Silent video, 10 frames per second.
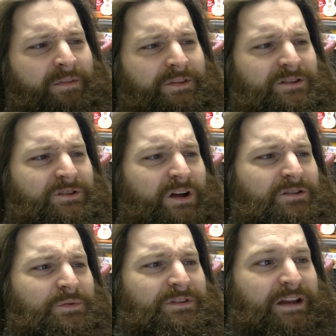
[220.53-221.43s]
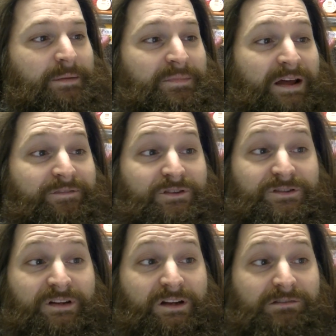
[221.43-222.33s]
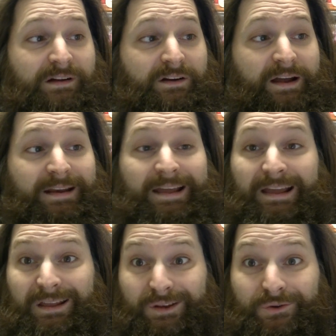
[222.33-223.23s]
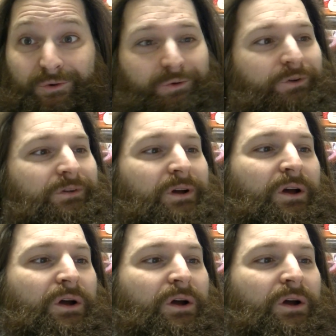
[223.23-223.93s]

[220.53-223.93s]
This sauce was named after Sinclair, an eight year old